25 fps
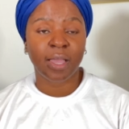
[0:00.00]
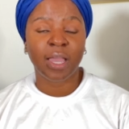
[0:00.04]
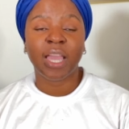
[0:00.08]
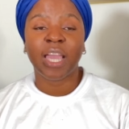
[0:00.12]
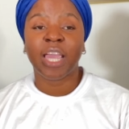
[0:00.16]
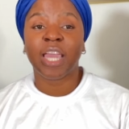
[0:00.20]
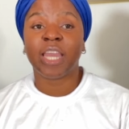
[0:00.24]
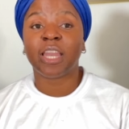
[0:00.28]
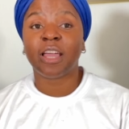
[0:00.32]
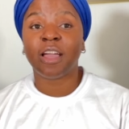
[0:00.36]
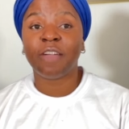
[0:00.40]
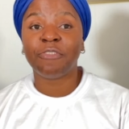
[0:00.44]

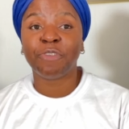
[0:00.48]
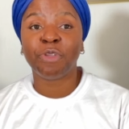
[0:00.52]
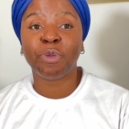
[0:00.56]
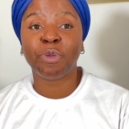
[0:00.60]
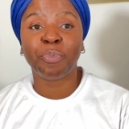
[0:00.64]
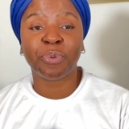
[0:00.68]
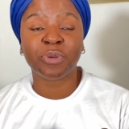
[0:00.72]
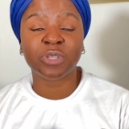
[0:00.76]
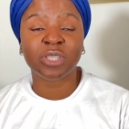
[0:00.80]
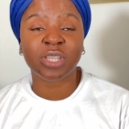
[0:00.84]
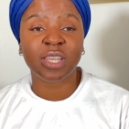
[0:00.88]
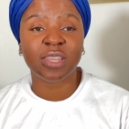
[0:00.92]
and after you
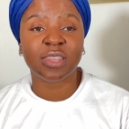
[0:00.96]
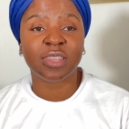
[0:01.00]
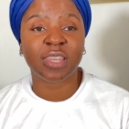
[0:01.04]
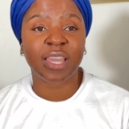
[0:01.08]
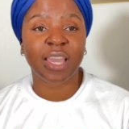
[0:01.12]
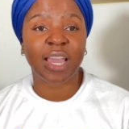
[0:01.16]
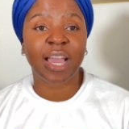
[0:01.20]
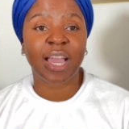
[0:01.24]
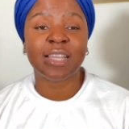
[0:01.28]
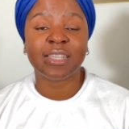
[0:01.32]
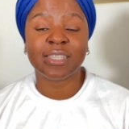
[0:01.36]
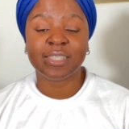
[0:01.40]
put it
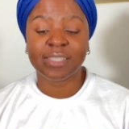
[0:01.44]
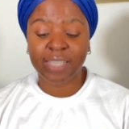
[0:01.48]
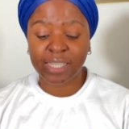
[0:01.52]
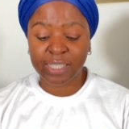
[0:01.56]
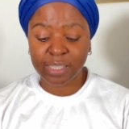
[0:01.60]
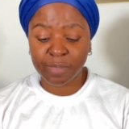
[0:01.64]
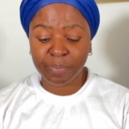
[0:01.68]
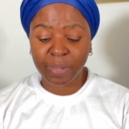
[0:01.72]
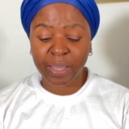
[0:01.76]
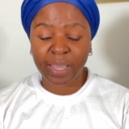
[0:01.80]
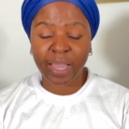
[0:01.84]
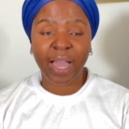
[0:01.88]
there
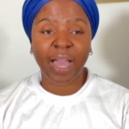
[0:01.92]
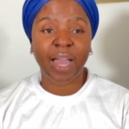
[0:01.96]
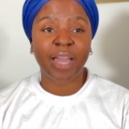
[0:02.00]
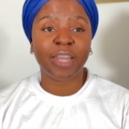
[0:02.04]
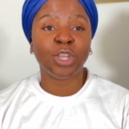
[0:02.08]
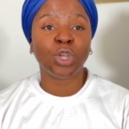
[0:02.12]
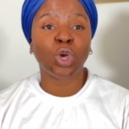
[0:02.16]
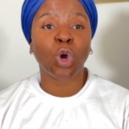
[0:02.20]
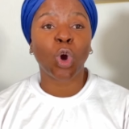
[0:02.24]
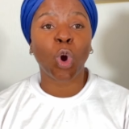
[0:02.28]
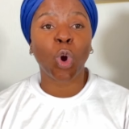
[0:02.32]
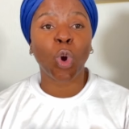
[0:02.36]
starting by
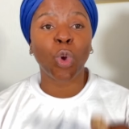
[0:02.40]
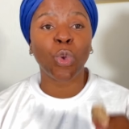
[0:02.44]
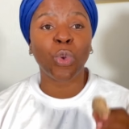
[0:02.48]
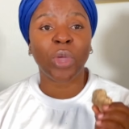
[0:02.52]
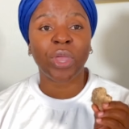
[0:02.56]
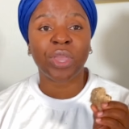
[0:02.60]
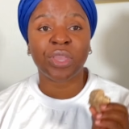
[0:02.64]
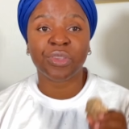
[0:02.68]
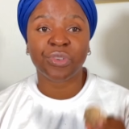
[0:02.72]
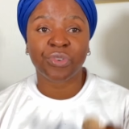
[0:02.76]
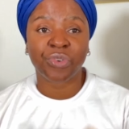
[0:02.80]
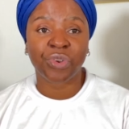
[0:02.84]
adding all your
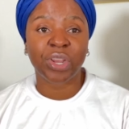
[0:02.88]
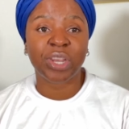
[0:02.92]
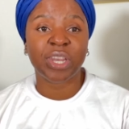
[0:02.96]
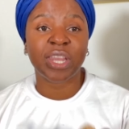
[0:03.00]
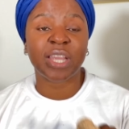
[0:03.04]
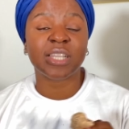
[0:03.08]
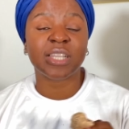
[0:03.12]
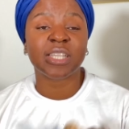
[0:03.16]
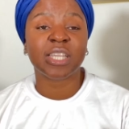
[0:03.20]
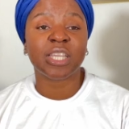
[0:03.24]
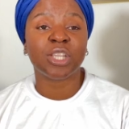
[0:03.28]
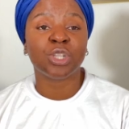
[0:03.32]

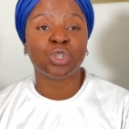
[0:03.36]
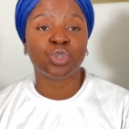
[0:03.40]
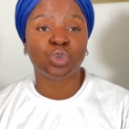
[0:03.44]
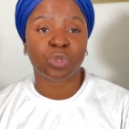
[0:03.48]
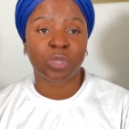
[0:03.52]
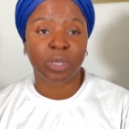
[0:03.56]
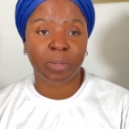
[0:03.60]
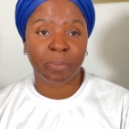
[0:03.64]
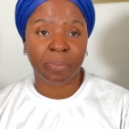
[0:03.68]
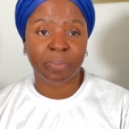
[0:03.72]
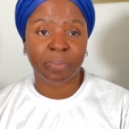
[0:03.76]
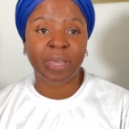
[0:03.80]
ingredient into
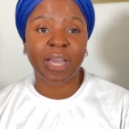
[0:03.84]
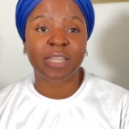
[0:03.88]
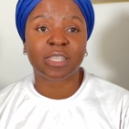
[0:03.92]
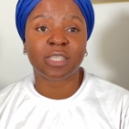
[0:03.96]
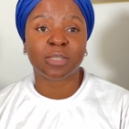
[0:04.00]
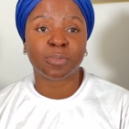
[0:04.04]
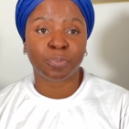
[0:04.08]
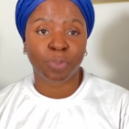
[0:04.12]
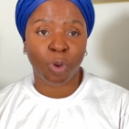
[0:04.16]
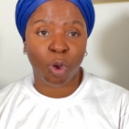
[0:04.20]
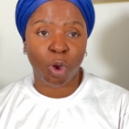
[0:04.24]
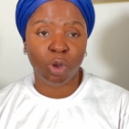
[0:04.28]
the, that
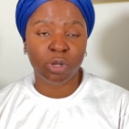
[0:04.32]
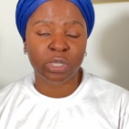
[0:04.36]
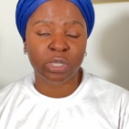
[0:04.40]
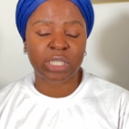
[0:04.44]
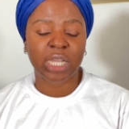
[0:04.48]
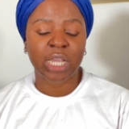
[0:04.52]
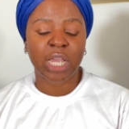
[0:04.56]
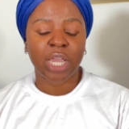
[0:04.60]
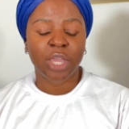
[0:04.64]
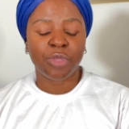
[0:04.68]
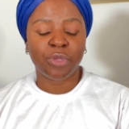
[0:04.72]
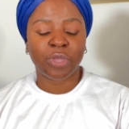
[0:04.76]
pot
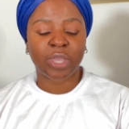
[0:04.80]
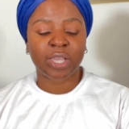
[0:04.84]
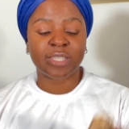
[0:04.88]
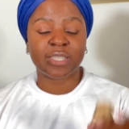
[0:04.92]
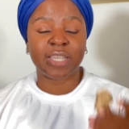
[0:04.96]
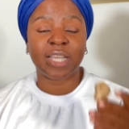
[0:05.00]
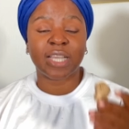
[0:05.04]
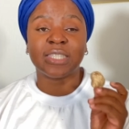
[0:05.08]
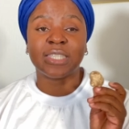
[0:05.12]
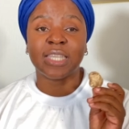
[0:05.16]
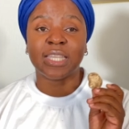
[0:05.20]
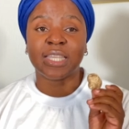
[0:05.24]
you can
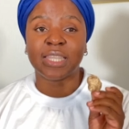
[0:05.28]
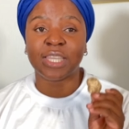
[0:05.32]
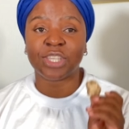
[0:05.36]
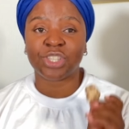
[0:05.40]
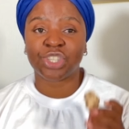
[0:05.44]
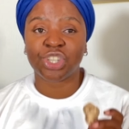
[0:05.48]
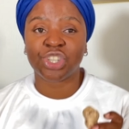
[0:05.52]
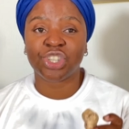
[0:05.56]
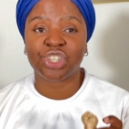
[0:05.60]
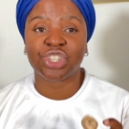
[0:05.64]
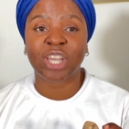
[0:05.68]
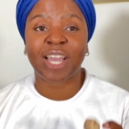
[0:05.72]
start take the
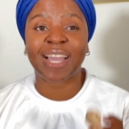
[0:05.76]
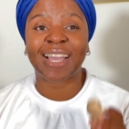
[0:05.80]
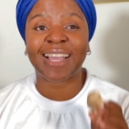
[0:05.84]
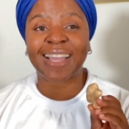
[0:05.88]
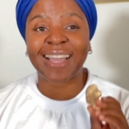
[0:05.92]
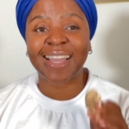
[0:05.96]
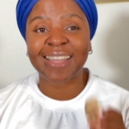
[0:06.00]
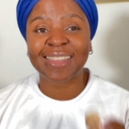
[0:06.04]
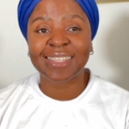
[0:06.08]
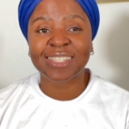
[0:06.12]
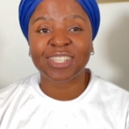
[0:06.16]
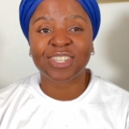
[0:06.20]
ginger.
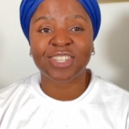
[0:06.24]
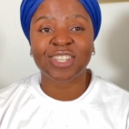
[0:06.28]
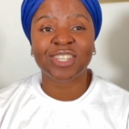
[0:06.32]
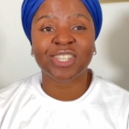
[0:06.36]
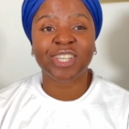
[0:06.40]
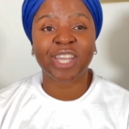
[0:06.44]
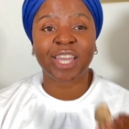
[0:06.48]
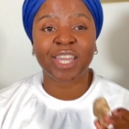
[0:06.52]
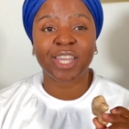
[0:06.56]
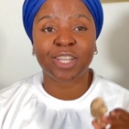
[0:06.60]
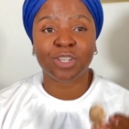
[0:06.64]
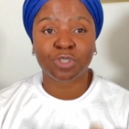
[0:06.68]
Cut the
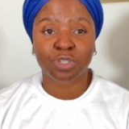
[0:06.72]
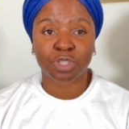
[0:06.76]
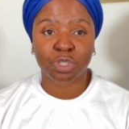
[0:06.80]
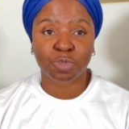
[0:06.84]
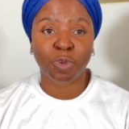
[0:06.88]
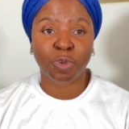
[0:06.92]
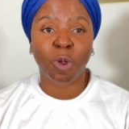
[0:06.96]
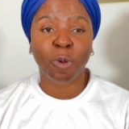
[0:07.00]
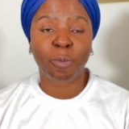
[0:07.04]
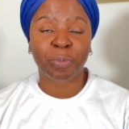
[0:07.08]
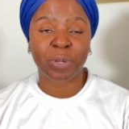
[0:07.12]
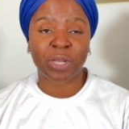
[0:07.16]
ginger into
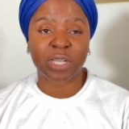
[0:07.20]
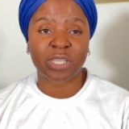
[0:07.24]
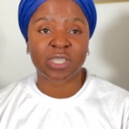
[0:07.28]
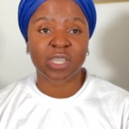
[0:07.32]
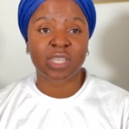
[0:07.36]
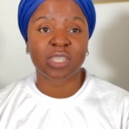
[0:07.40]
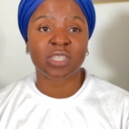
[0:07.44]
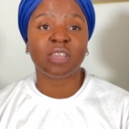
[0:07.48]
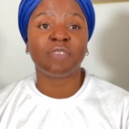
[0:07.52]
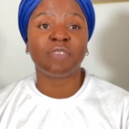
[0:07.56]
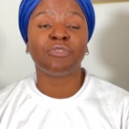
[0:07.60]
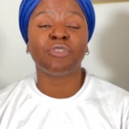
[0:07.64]
small
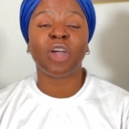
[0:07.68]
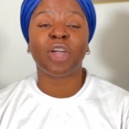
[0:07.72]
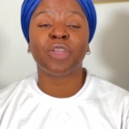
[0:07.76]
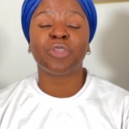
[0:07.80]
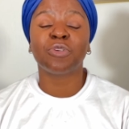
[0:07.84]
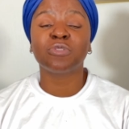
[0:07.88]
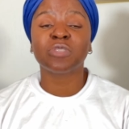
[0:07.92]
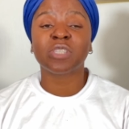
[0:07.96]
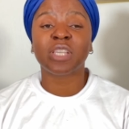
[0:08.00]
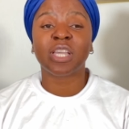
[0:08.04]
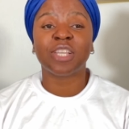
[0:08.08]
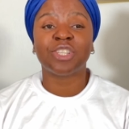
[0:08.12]
pieces. If you are
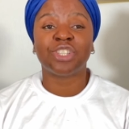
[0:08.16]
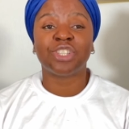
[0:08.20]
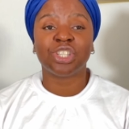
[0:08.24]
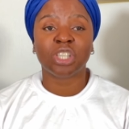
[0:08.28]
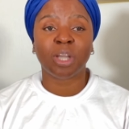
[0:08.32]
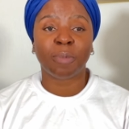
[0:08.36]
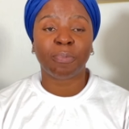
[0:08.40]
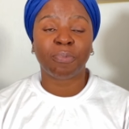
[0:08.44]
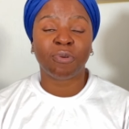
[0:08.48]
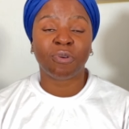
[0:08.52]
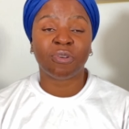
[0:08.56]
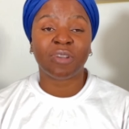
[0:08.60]
using a
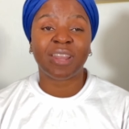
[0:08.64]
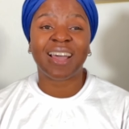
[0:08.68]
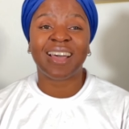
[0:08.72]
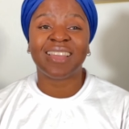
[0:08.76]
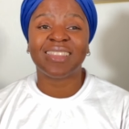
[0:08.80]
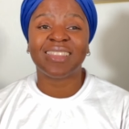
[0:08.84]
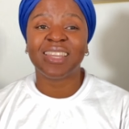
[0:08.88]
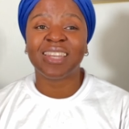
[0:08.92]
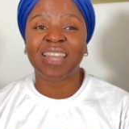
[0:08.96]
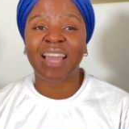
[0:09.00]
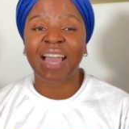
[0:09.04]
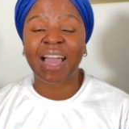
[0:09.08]
ginger powder,
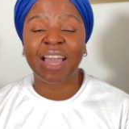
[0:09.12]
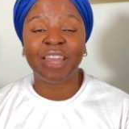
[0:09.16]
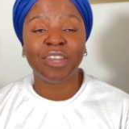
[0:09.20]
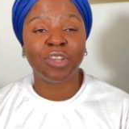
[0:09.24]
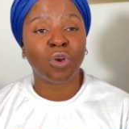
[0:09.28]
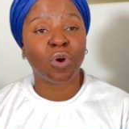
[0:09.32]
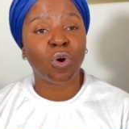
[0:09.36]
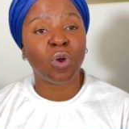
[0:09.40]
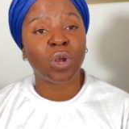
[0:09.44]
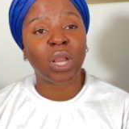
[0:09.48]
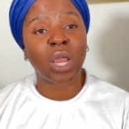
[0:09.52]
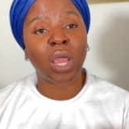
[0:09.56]
then add
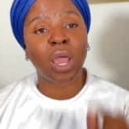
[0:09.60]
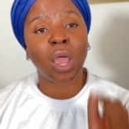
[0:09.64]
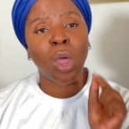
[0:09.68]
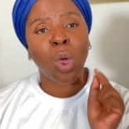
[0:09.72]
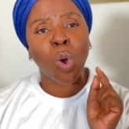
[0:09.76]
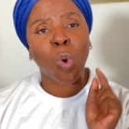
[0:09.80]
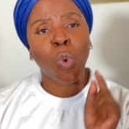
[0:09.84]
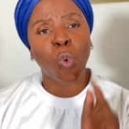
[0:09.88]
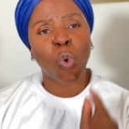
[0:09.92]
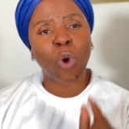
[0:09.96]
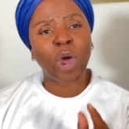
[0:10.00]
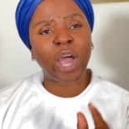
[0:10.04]
only
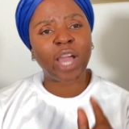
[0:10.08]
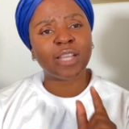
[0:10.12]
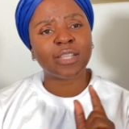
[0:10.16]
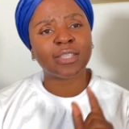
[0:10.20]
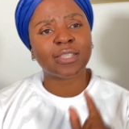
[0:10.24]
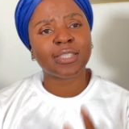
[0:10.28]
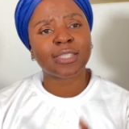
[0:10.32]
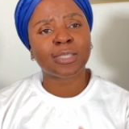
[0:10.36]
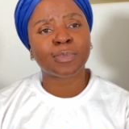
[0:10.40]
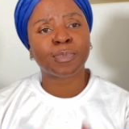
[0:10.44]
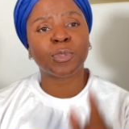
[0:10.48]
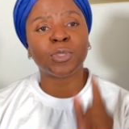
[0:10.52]
one
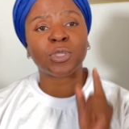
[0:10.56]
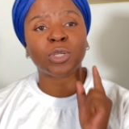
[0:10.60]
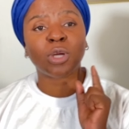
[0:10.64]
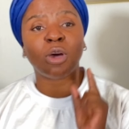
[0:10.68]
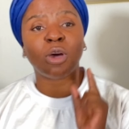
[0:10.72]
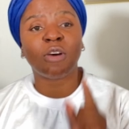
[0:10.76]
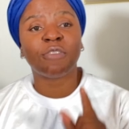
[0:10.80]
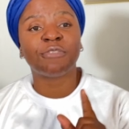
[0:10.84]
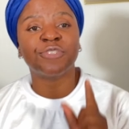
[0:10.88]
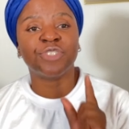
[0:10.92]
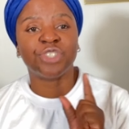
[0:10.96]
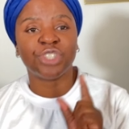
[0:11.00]
teaspoon
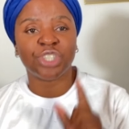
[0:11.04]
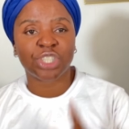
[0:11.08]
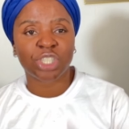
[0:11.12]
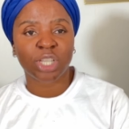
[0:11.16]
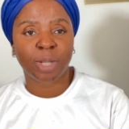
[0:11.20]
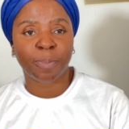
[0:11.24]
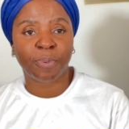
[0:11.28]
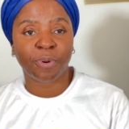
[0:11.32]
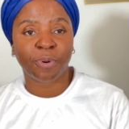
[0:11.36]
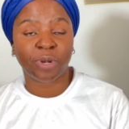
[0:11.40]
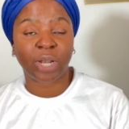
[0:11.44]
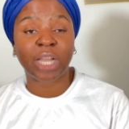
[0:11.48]
of ginger
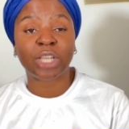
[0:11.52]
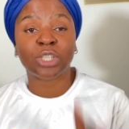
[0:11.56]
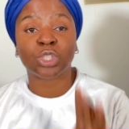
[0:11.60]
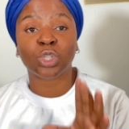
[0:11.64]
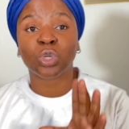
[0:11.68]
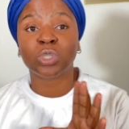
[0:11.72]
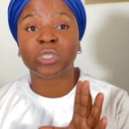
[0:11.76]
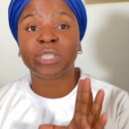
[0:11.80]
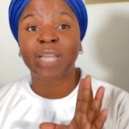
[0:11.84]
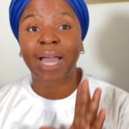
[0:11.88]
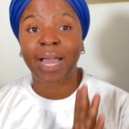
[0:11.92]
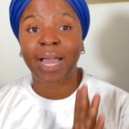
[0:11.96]
powder.
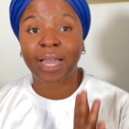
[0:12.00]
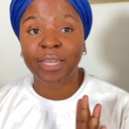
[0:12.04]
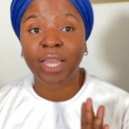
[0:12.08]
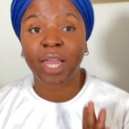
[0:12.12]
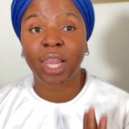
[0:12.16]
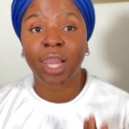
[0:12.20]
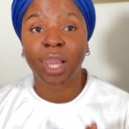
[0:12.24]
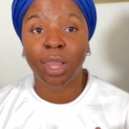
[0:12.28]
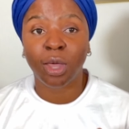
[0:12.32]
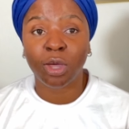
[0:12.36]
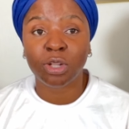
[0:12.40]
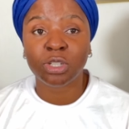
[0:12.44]
Don't add a
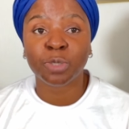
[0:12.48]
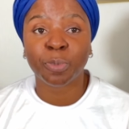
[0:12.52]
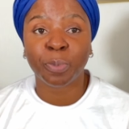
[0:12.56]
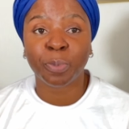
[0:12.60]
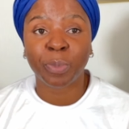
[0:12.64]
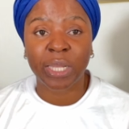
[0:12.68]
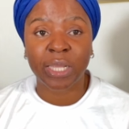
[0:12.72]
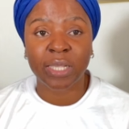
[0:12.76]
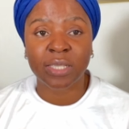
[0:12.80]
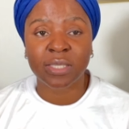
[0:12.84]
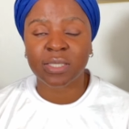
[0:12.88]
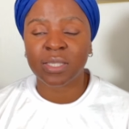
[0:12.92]
lot,
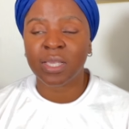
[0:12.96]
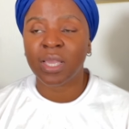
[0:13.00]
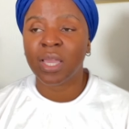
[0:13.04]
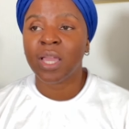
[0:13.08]
please.